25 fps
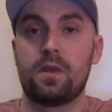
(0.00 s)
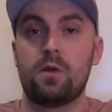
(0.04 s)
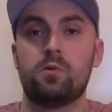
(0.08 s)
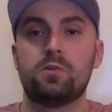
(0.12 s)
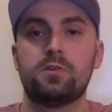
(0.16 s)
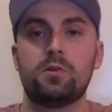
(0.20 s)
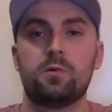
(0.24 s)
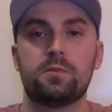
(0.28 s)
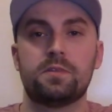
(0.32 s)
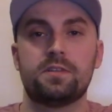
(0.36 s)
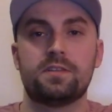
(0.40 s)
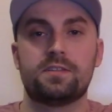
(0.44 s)
We'll
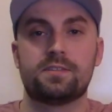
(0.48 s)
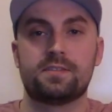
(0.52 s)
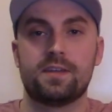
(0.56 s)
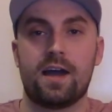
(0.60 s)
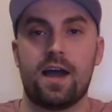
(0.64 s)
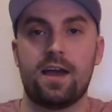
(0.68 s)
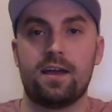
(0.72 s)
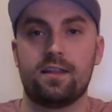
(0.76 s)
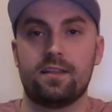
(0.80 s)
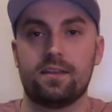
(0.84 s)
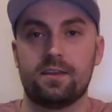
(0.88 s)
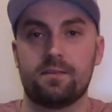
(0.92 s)
talk about the
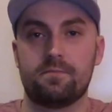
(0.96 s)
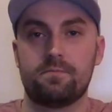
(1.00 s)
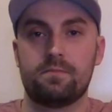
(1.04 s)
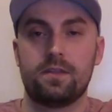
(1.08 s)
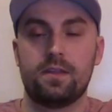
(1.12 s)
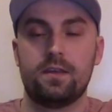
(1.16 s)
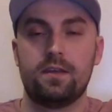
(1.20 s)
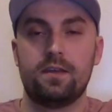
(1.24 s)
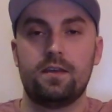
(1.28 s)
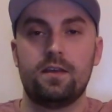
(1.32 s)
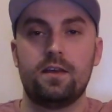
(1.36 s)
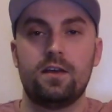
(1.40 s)
styling.
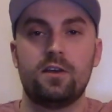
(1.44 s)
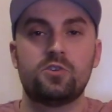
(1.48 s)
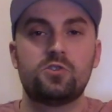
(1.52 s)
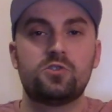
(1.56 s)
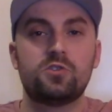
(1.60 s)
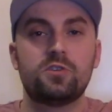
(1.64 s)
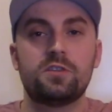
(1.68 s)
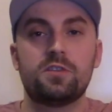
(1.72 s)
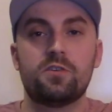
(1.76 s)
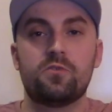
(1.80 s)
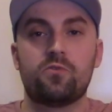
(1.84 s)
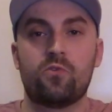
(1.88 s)
Just
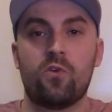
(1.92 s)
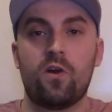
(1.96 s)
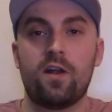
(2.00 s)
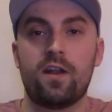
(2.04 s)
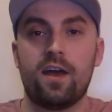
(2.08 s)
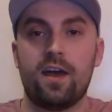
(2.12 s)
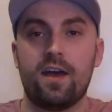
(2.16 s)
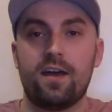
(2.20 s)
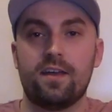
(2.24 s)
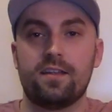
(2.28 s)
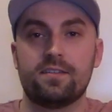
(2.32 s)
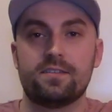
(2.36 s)
look at the front
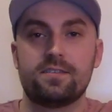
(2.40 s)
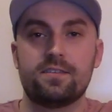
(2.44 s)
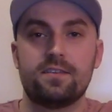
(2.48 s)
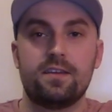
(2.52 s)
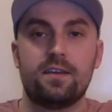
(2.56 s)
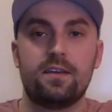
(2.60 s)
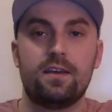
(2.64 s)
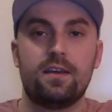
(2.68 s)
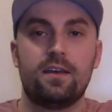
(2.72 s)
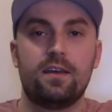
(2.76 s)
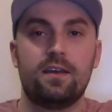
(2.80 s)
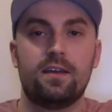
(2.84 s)
end.
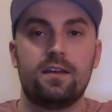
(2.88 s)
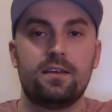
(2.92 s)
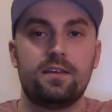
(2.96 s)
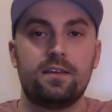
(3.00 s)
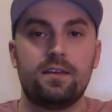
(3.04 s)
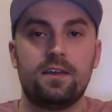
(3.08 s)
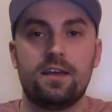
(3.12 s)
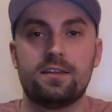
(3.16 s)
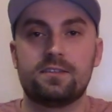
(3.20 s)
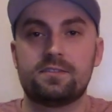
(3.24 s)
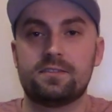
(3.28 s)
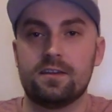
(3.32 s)

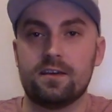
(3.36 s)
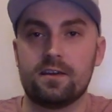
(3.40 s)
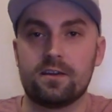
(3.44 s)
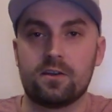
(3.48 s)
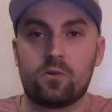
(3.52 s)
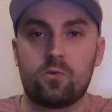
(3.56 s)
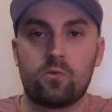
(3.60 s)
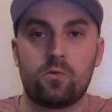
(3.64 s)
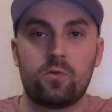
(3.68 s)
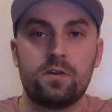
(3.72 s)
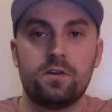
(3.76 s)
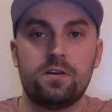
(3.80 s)
It has the
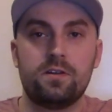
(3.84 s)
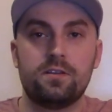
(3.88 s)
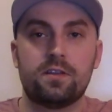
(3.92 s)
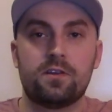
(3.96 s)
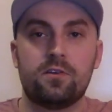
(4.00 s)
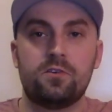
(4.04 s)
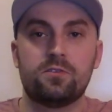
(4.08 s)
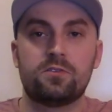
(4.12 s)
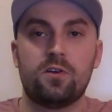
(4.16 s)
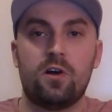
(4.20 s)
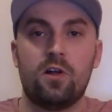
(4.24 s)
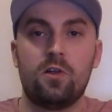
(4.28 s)
grille that
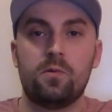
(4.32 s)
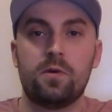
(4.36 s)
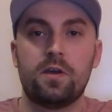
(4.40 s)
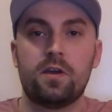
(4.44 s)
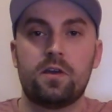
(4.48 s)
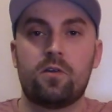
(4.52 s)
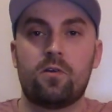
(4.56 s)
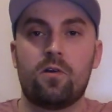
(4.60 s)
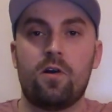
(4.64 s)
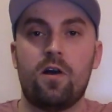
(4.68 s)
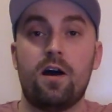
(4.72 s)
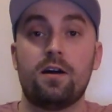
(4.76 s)
goes all the way
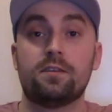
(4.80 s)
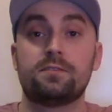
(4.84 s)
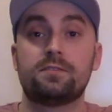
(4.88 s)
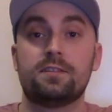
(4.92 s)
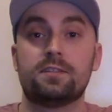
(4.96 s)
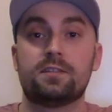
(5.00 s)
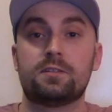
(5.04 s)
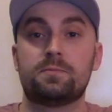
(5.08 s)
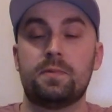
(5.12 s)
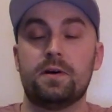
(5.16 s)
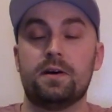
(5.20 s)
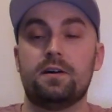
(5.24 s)
across that
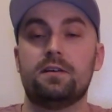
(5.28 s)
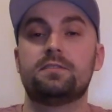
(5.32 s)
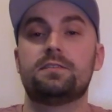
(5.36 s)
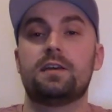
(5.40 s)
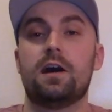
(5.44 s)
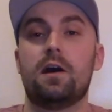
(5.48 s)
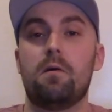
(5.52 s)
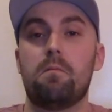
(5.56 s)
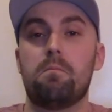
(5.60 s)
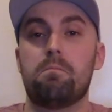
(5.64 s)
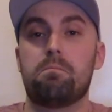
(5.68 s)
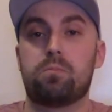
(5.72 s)
spells
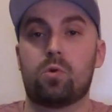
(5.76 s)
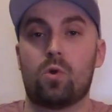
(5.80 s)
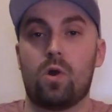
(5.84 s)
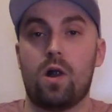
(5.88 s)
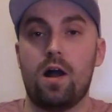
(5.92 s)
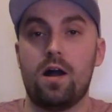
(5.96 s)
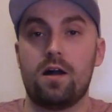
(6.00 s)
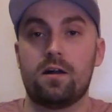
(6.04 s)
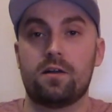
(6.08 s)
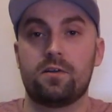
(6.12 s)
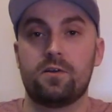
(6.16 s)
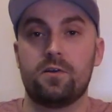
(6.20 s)
out
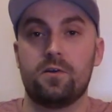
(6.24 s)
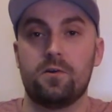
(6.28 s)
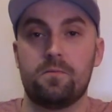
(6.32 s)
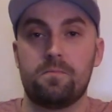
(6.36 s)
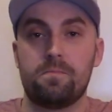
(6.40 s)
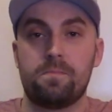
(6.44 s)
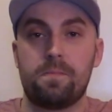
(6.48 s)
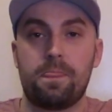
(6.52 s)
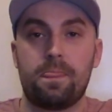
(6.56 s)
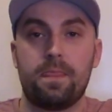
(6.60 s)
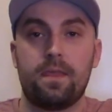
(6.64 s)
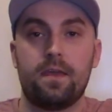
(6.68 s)
Bronco.
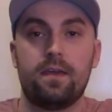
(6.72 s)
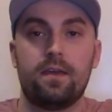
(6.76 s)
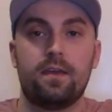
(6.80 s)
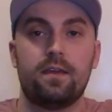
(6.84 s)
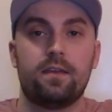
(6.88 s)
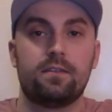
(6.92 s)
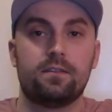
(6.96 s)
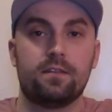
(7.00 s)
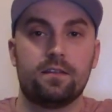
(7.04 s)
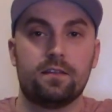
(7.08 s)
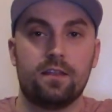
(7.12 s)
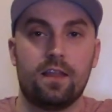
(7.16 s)

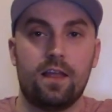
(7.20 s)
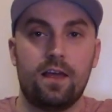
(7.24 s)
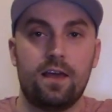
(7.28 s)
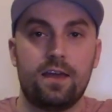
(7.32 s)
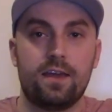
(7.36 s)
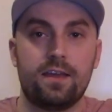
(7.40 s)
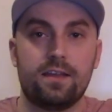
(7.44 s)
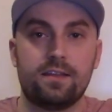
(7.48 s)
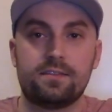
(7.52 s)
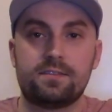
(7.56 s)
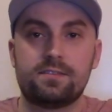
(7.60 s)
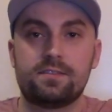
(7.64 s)
The
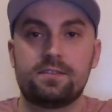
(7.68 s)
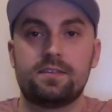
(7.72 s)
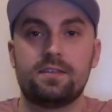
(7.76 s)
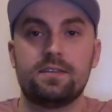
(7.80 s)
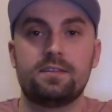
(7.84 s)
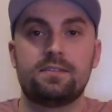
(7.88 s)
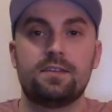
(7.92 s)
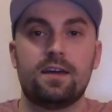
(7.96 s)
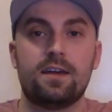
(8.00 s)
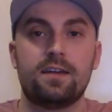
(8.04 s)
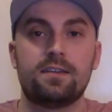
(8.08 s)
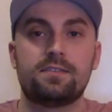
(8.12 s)
lights,
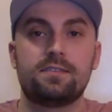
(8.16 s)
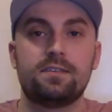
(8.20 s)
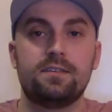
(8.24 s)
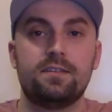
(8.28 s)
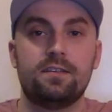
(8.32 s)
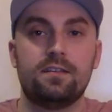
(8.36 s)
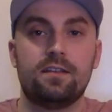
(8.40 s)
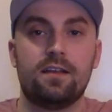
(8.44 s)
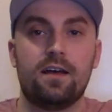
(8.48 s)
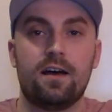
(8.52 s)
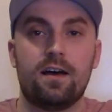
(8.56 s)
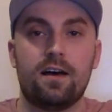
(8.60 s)
these nice
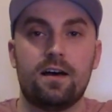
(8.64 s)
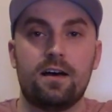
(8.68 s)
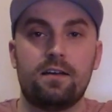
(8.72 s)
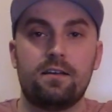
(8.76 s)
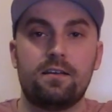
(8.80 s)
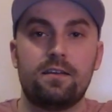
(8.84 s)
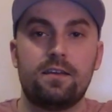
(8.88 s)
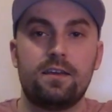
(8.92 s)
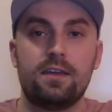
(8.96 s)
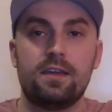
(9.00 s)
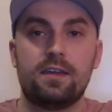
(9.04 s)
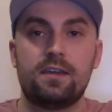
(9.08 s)
little
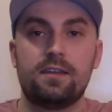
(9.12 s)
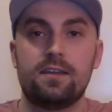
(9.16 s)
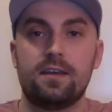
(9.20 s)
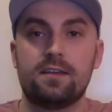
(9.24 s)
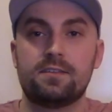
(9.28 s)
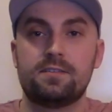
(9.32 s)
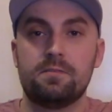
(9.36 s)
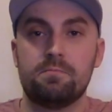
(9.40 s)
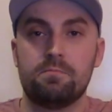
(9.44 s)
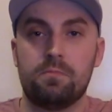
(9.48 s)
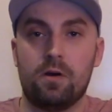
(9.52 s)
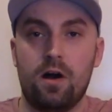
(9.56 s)

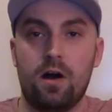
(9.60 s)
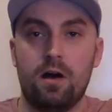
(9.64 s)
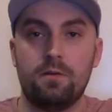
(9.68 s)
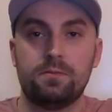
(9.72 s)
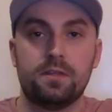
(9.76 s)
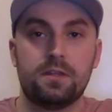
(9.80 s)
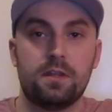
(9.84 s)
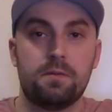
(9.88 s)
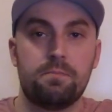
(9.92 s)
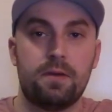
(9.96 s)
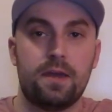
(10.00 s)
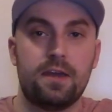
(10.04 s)
incandescent bulbs
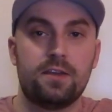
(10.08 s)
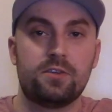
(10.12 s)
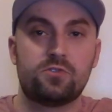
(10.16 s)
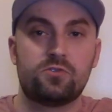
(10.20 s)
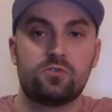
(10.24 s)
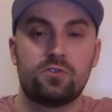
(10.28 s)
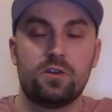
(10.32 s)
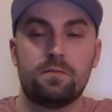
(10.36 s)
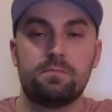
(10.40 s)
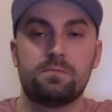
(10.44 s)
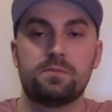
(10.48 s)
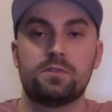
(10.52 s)
in the base
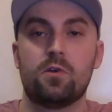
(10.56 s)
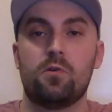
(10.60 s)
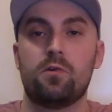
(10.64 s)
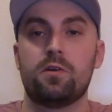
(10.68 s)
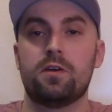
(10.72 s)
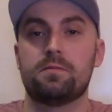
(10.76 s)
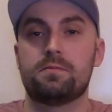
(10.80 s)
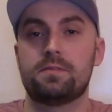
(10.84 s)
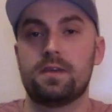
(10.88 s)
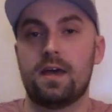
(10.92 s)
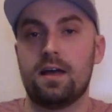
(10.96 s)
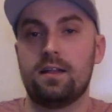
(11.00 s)
trims going
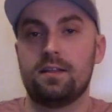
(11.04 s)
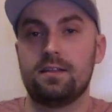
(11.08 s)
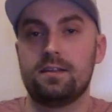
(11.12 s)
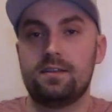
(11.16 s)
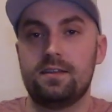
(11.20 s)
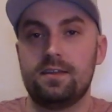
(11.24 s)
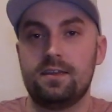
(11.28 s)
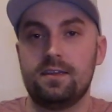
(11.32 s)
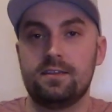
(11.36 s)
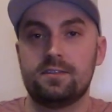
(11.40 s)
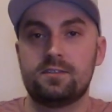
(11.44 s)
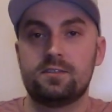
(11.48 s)
up to
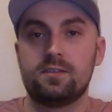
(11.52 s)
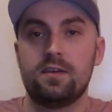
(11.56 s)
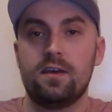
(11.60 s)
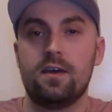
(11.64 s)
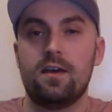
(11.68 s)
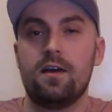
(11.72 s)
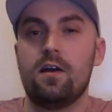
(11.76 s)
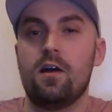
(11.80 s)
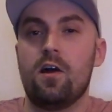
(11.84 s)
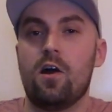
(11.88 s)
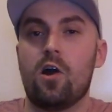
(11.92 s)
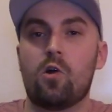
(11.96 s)
LEDs,
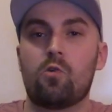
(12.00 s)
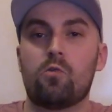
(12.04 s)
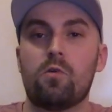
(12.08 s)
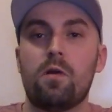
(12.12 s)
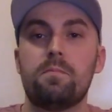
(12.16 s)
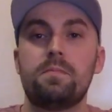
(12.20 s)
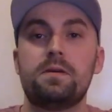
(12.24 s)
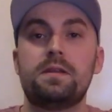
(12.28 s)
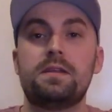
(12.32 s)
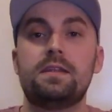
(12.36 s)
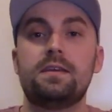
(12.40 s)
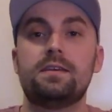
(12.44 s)
are
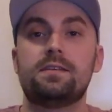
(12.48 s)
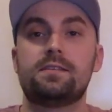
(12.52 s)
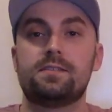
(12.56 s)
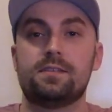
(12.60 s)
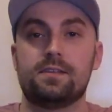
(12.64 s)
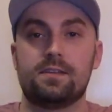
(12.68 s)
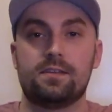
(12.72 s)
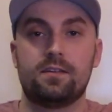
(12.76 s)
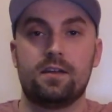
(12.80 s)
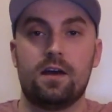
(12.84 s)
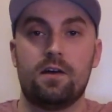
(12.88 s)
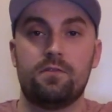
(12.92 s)

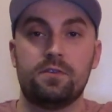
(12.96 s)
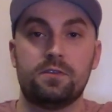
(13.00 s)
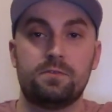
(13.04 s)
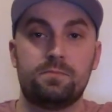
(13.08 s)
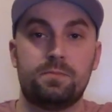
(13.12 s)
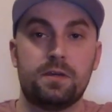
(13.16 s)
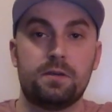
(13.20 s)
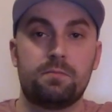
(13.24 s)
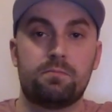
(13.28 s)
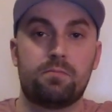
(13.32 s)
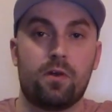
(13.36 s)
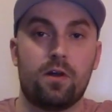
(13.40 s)
reminiscent of its
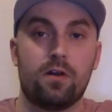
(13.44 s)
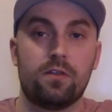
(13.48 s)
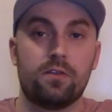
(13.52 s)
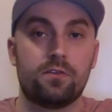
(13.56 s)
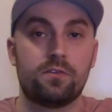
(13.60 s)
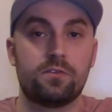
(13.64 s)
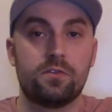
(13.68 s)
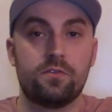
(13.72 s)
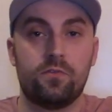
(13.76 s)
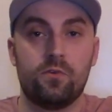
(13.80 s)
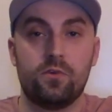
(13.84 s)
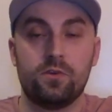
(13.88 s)
big brother,
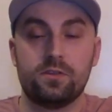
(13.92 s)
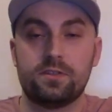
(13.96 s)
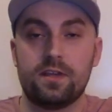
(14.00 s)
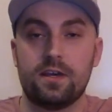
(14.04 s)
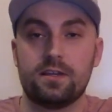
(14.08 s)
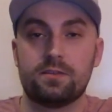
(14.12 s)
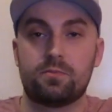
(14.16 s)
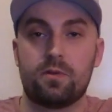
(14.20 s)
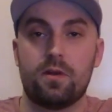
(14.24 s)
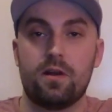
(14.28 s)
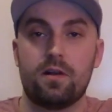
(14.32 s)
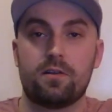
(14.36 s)
the
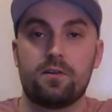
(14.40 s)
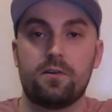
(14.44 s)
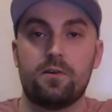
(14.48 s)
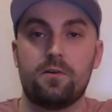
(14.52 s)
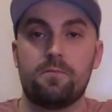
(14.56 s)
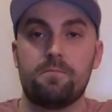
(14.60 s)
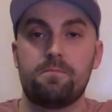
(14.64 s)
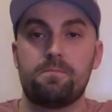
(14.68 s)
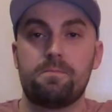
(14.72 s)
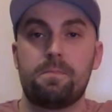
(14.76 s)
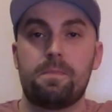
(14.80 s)
full-size Bronco.